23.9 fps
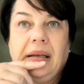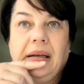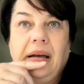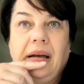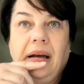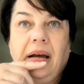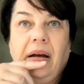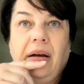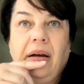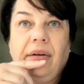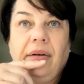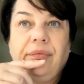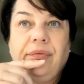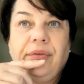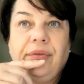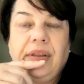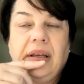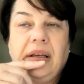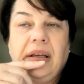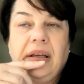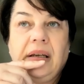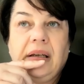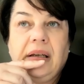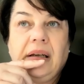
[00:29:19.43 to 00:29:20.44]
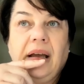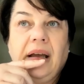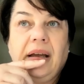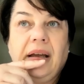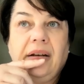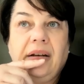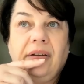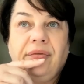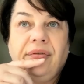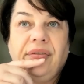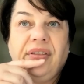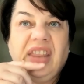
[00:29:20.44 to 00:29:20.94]
of the
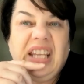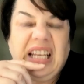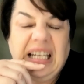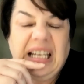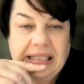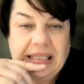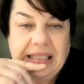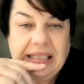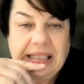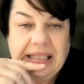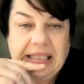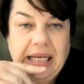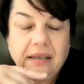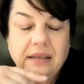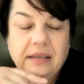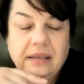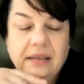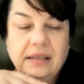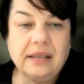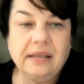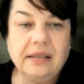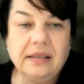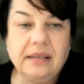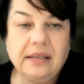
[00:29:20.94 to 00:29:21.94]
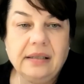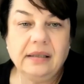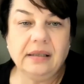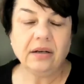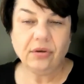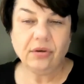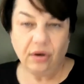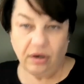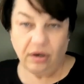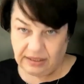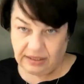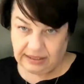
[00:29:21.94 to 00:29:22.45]
kind of think tanks
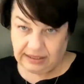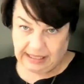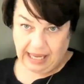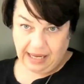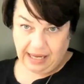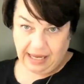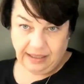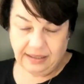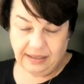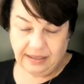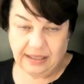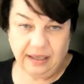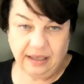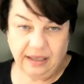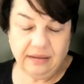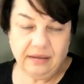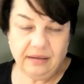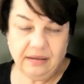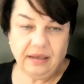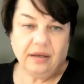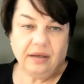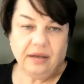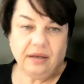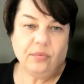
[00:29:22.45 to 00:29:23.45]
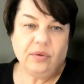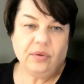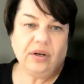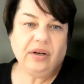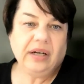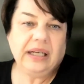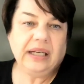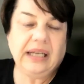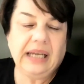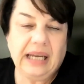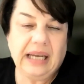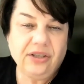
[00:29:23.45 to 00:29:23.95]
across Canada. We're
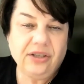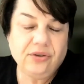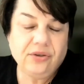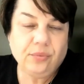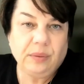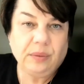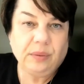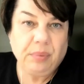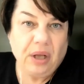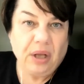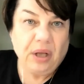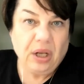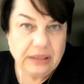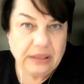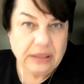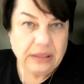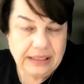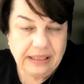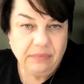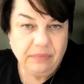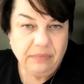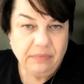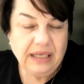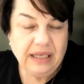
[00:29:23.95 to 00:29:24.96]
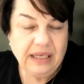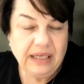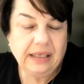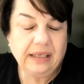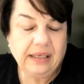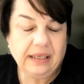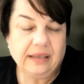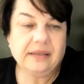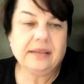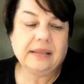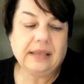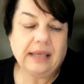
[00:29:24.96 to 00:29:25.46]
engaged with
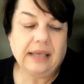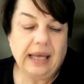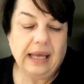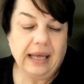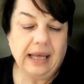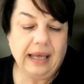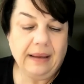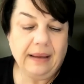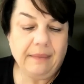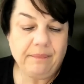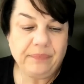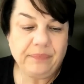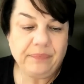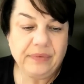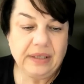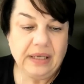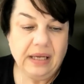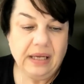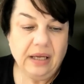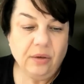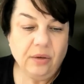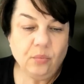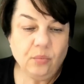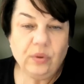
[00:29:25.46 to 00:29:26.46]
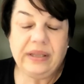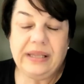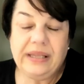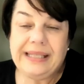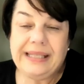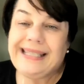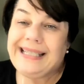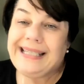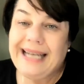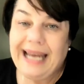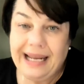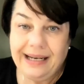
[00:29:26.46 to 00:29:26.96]
policymakers, with the
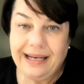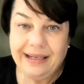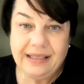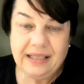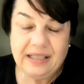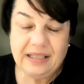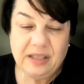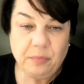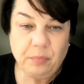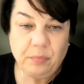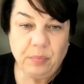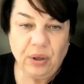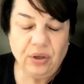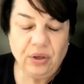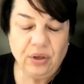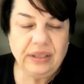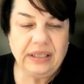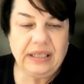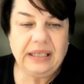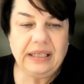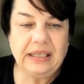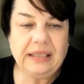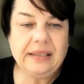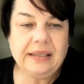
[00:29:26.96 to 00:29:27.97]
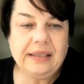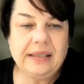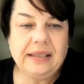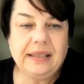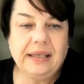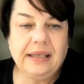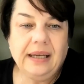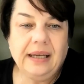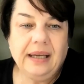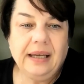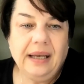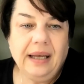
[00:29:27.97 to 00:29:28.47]
standards bodies.
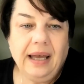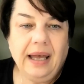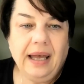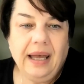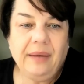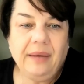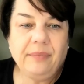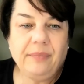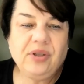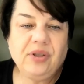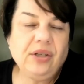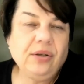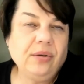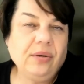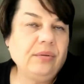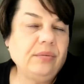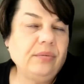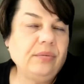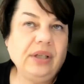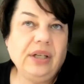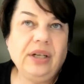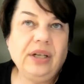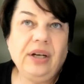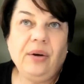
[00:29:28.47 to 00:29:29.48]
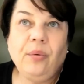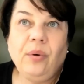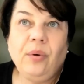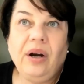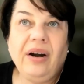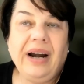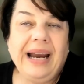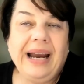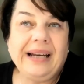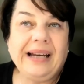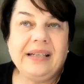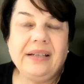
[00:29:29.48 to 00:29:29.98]
So, you know,
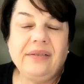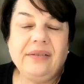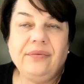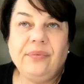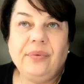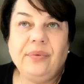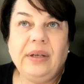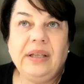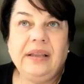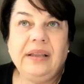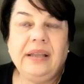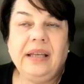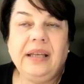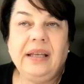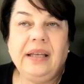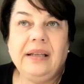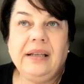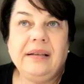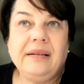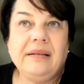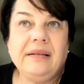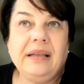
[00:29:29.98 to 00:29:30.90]
we're active with the